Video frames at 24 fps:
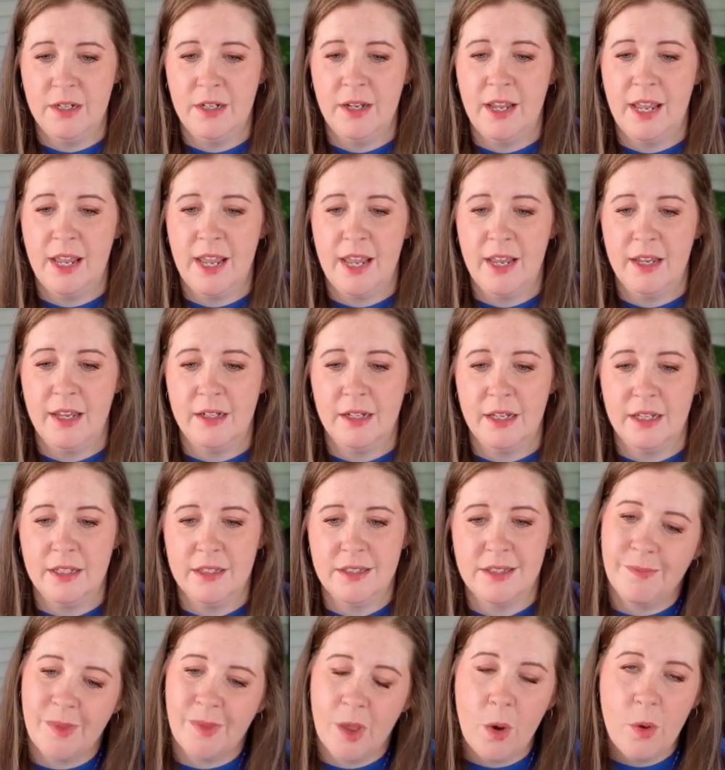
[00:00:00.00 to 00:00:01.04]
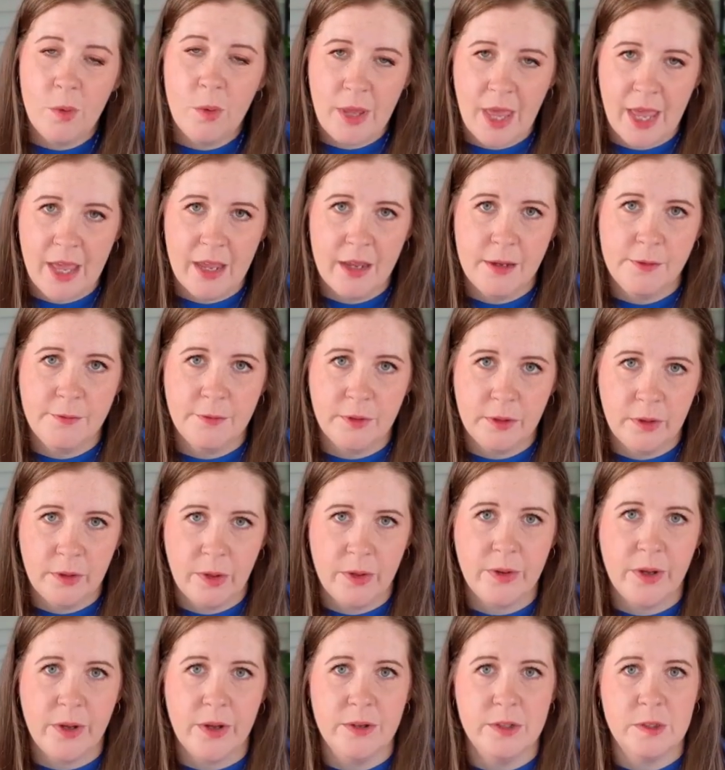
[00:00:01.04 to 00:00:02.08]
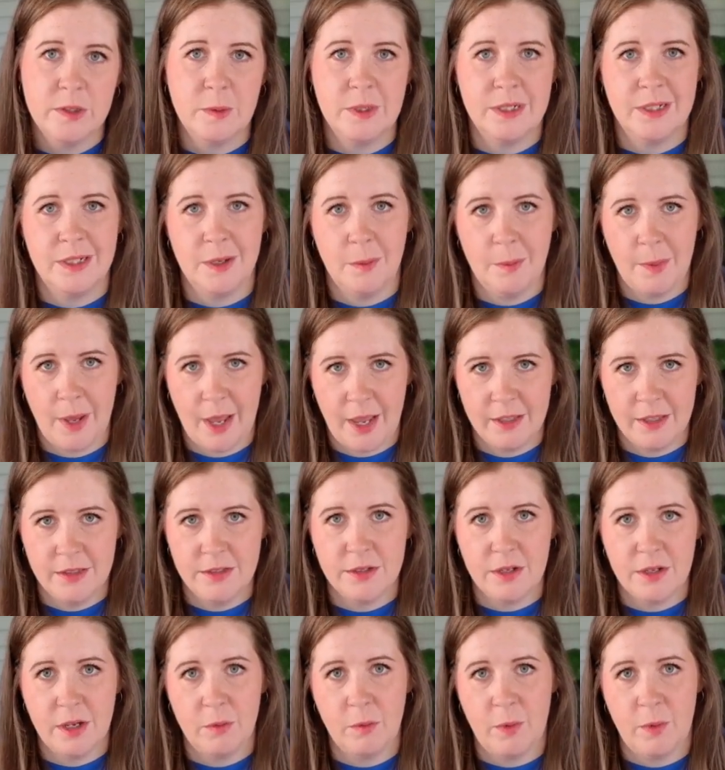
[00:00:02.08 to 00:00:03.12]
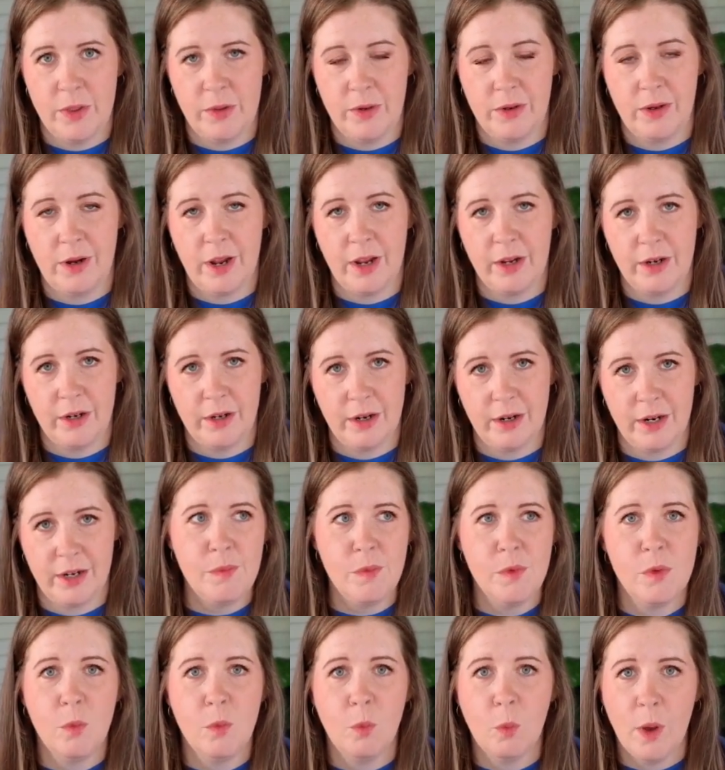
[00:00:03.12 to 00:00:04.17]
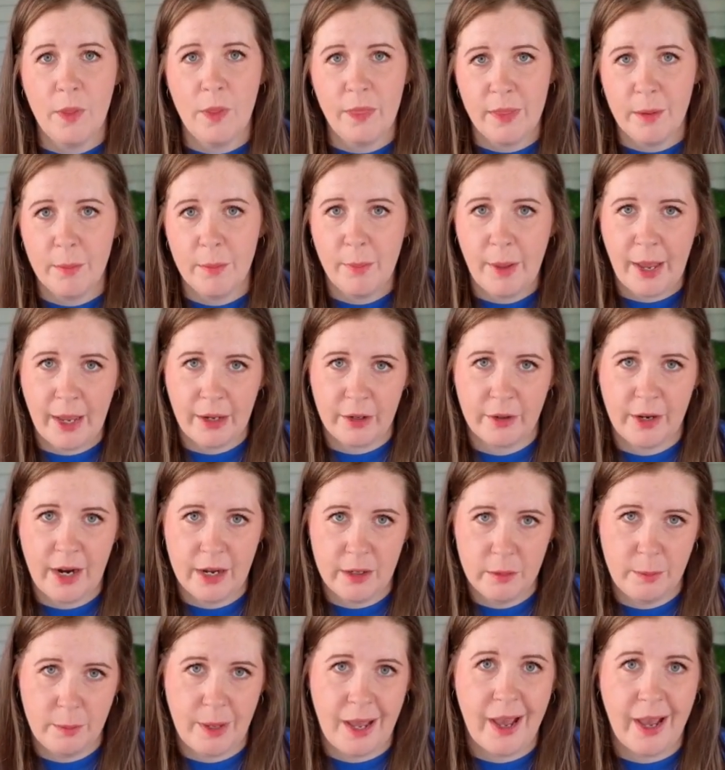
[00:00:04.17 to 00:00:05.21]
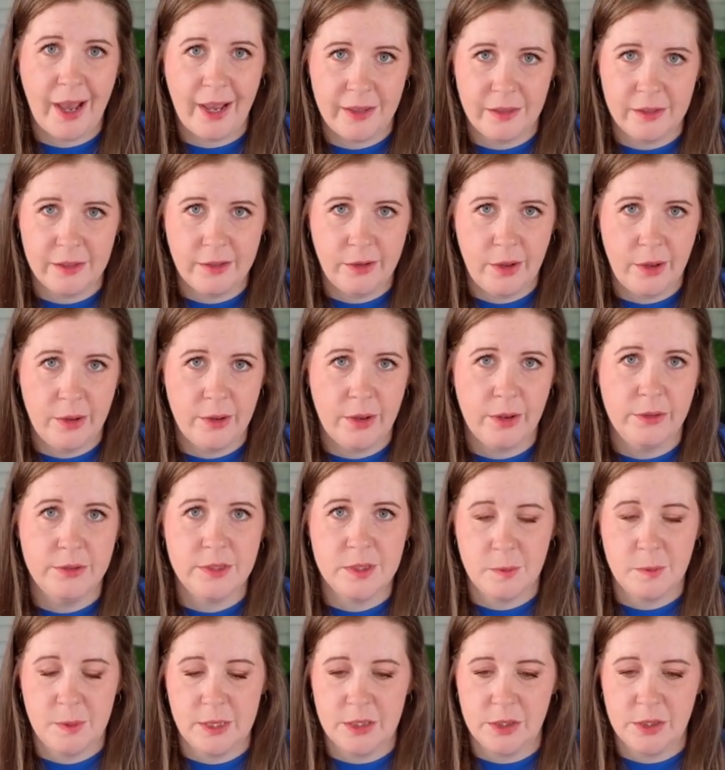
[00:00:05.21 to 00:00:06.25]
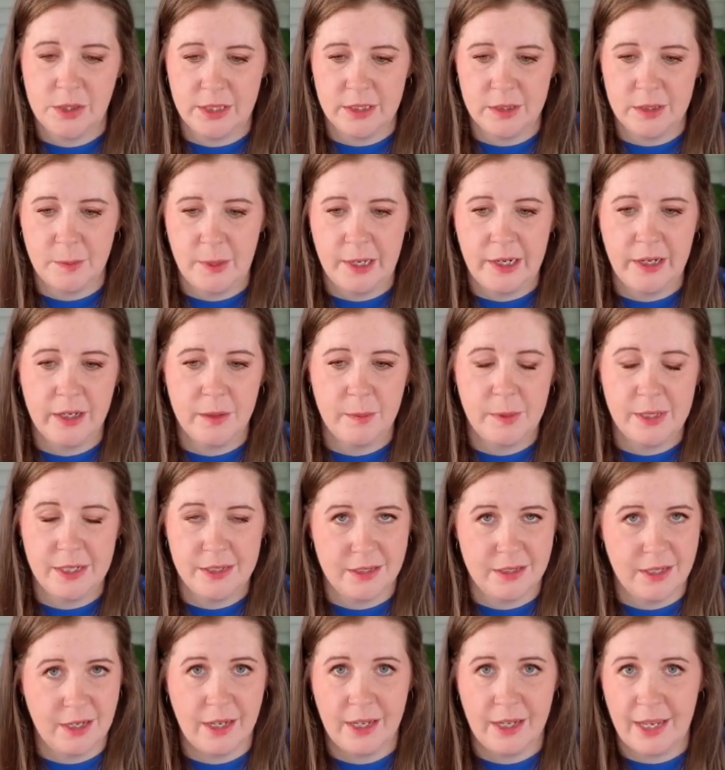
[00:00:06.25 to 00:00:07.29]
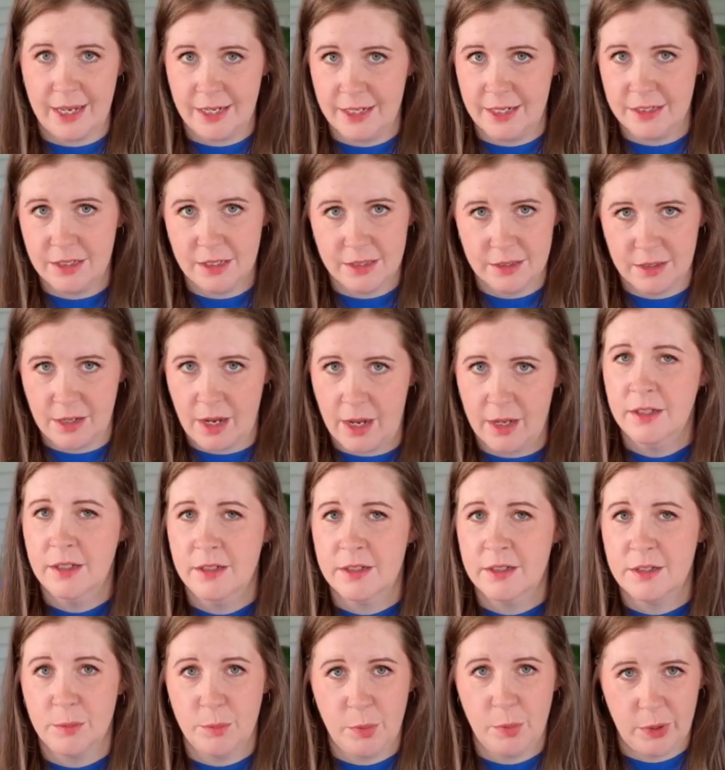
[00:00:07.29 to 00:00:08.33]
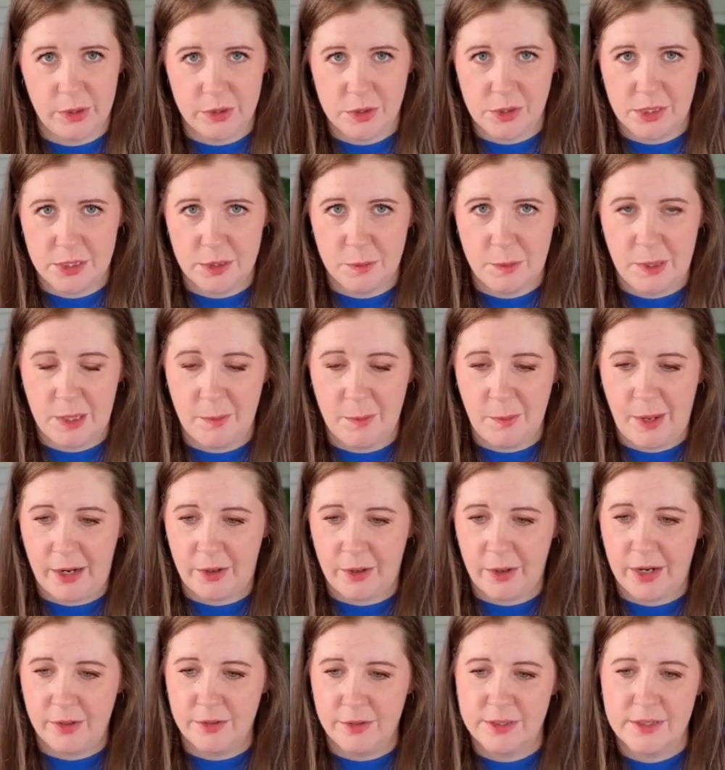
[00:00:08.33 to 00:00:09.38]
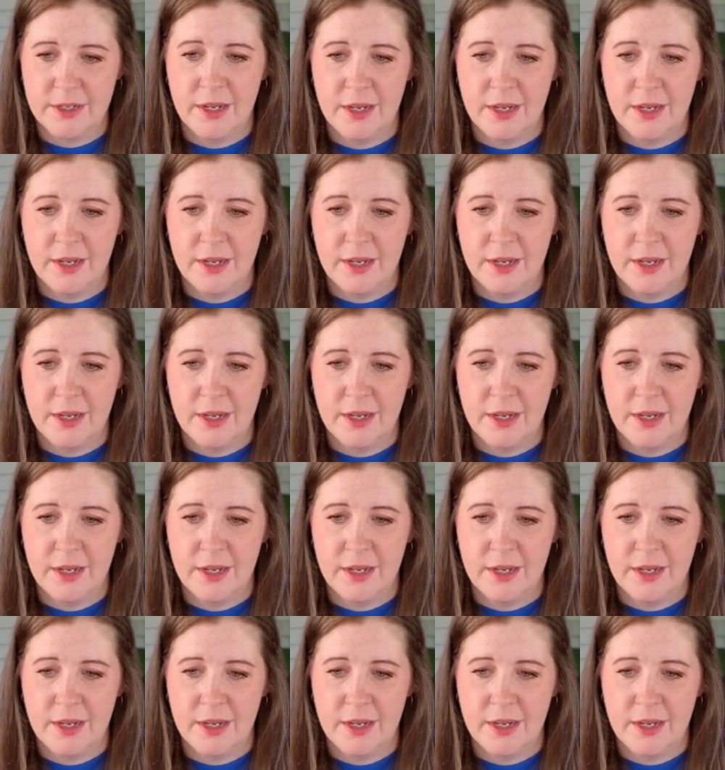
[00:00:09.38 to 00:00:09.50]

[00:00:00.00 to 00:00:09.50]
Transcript: and it's okay for logos, but depends on whether or not you're going to want the background behind the logo to be transparent, because it does not support transparent backgrounds.